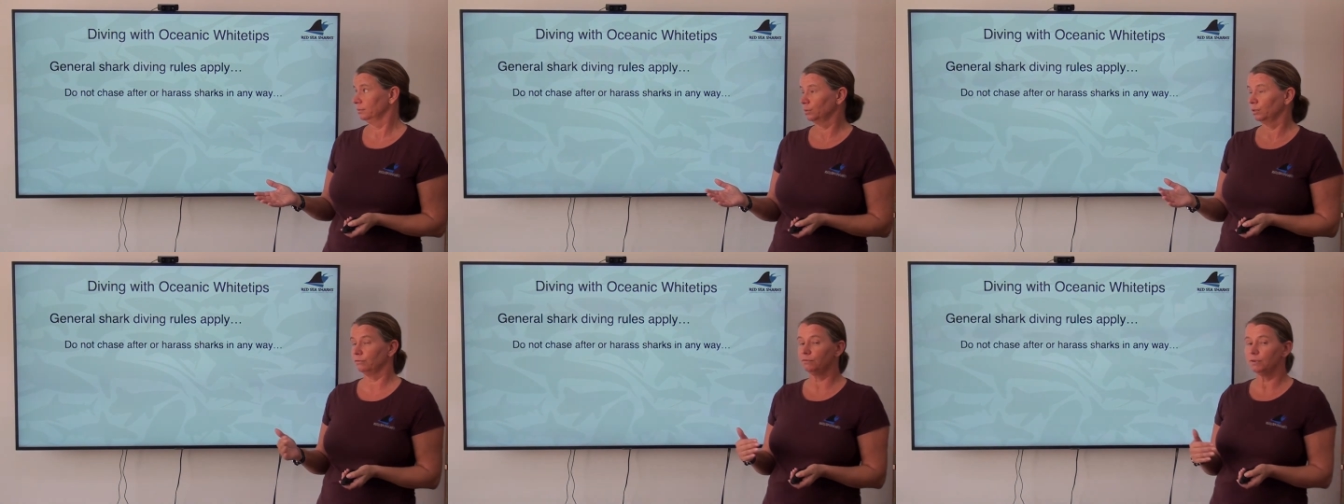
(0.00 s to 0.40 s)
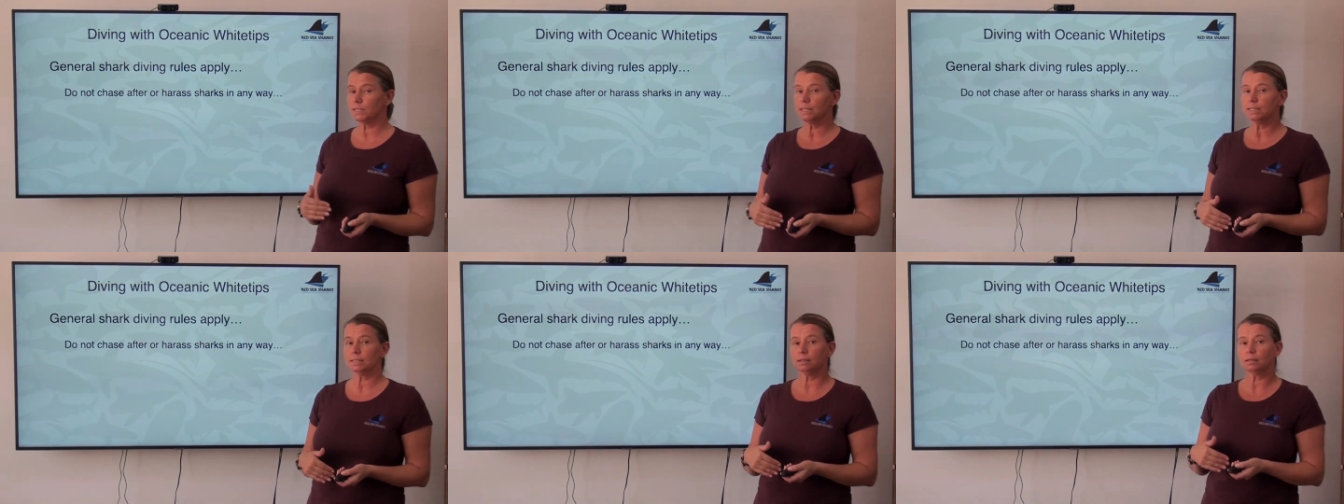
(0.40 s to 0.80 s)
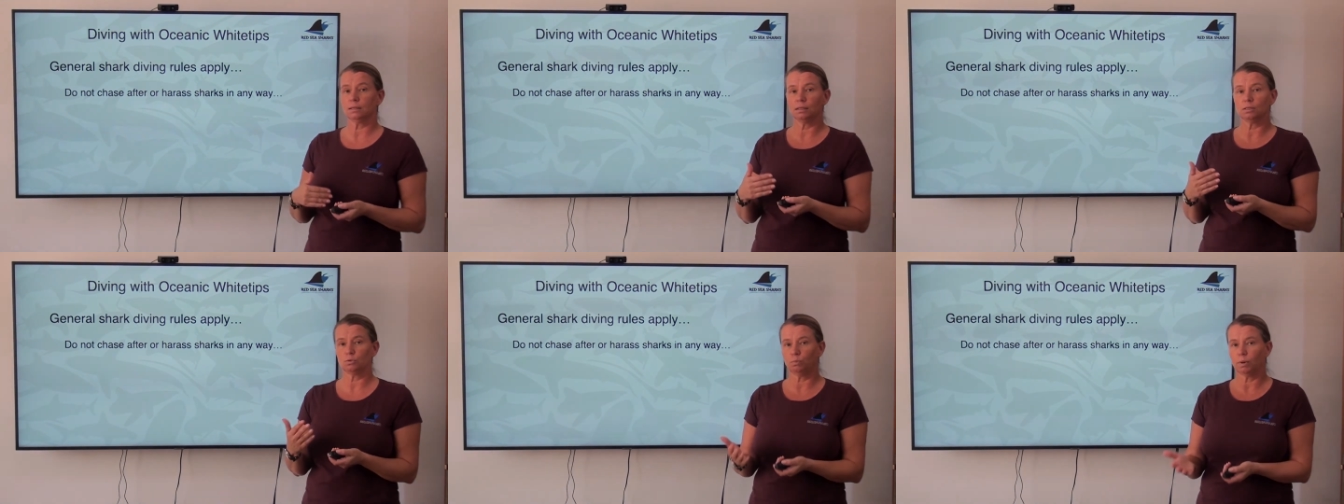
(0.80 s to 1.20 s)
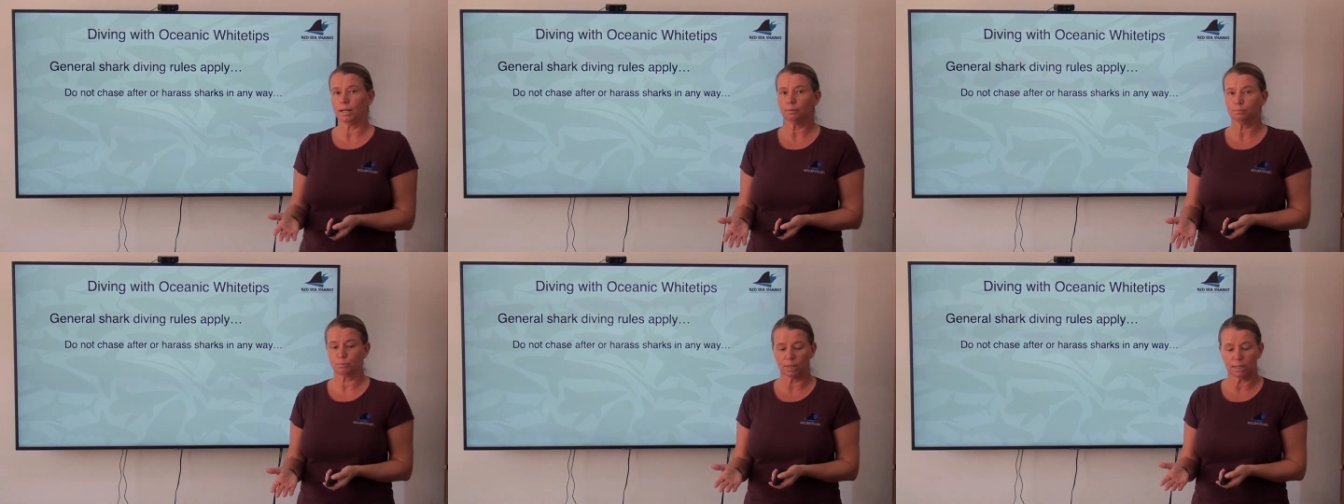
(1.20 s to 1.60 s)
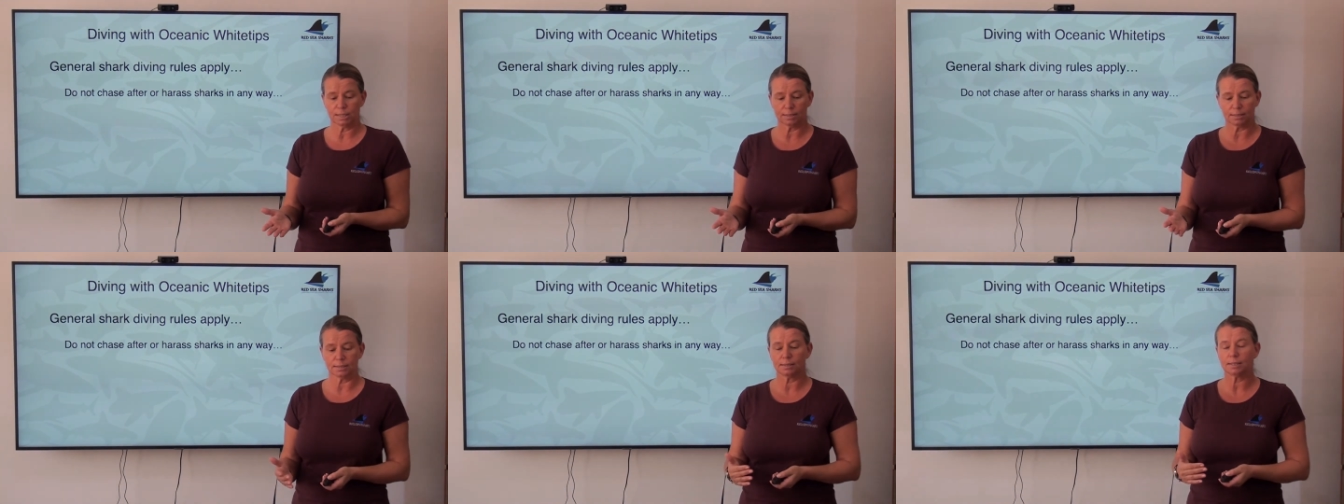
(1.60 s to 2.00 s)
We're visiting these wild
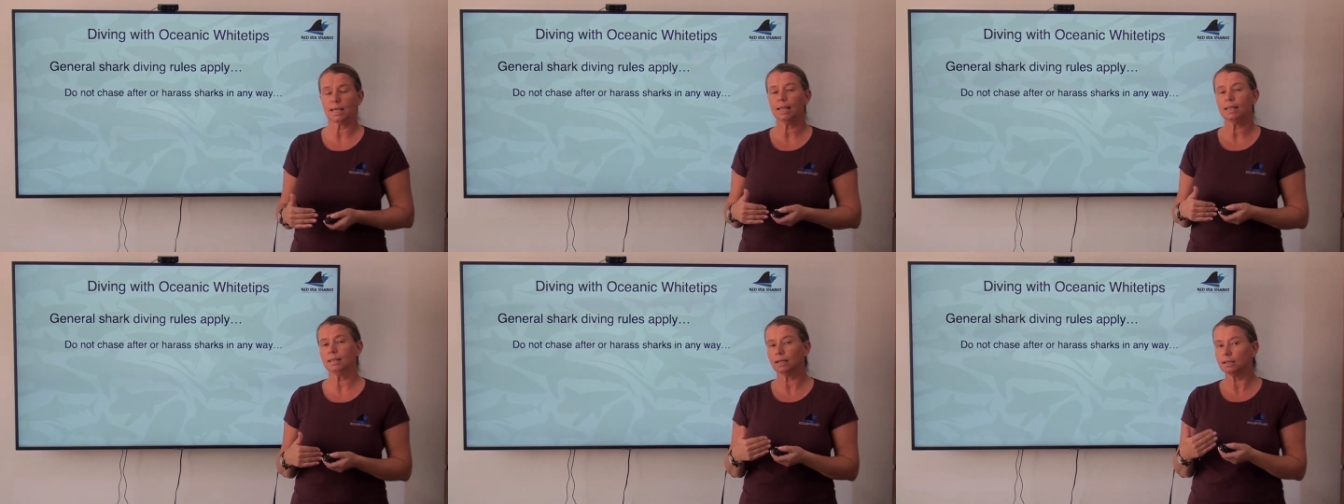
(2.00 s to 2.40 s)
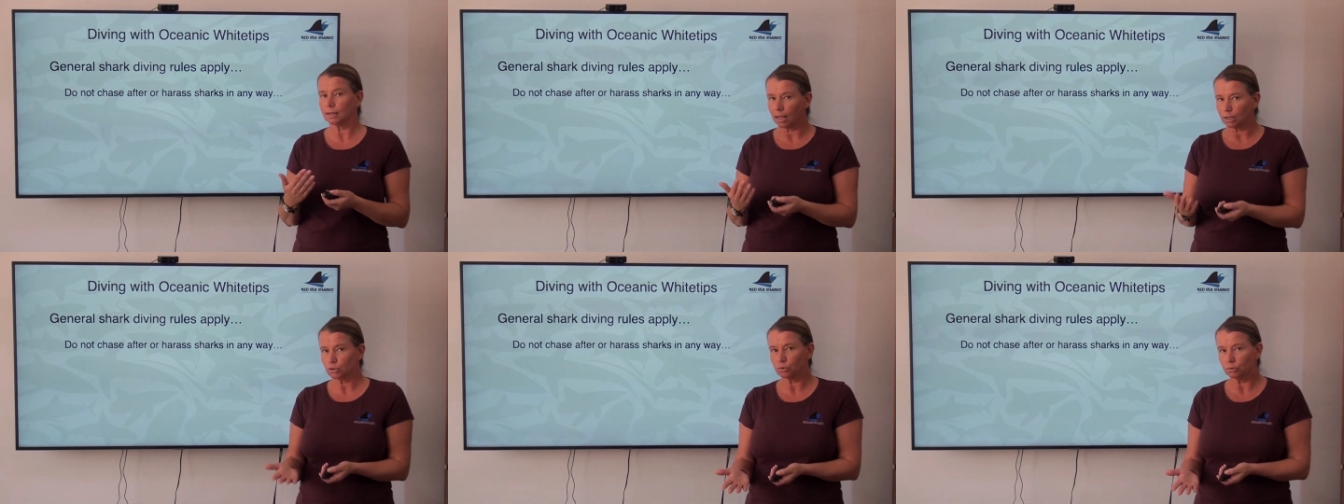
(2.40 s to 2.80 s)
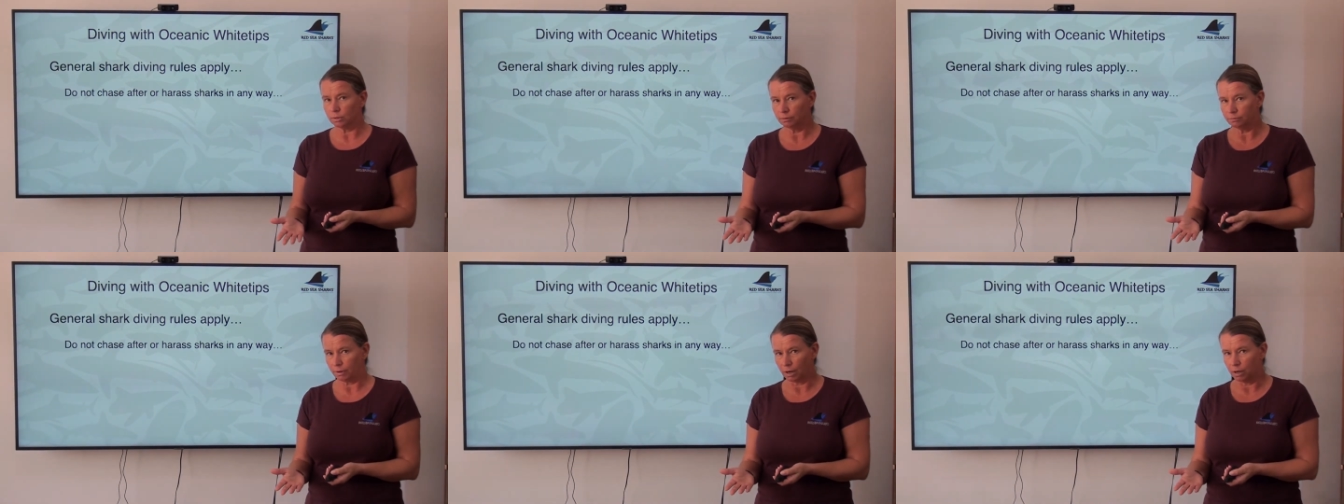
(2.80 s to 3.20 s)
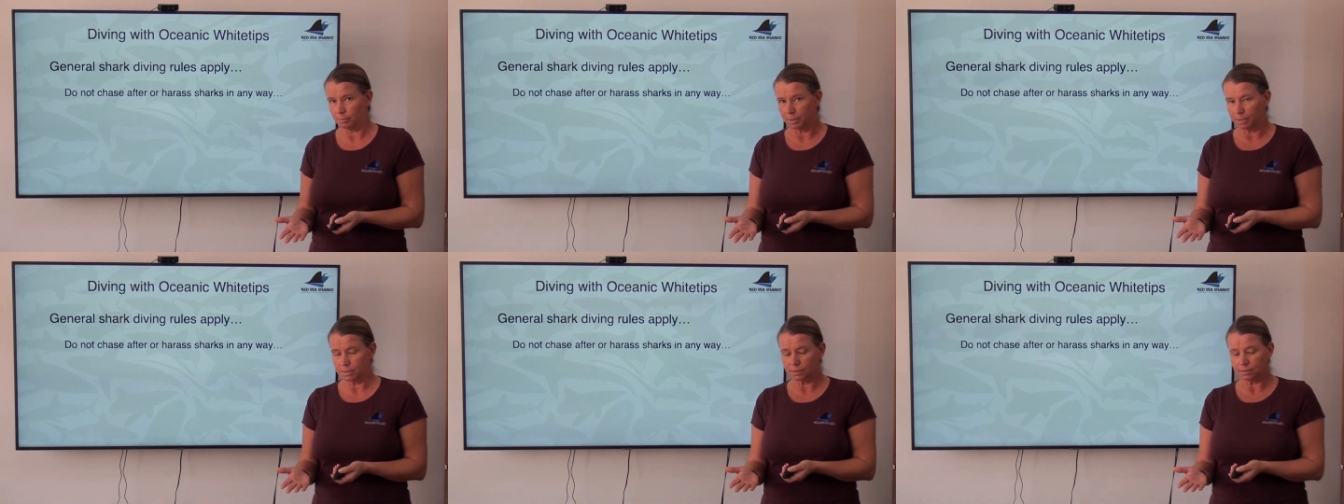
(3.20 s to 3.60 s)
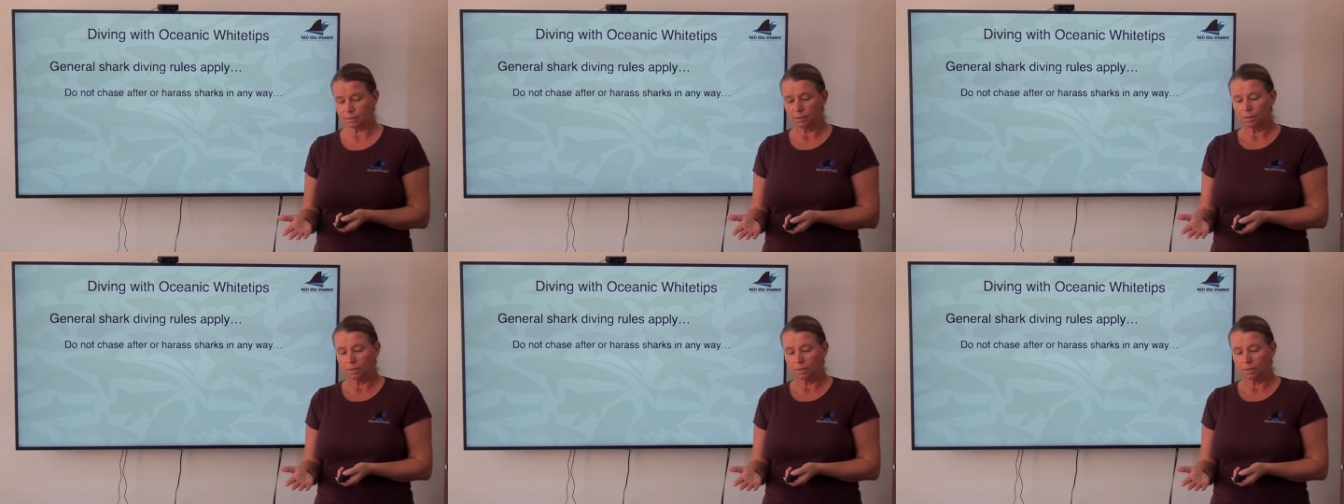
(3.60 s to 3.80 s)
predators in their natural environment,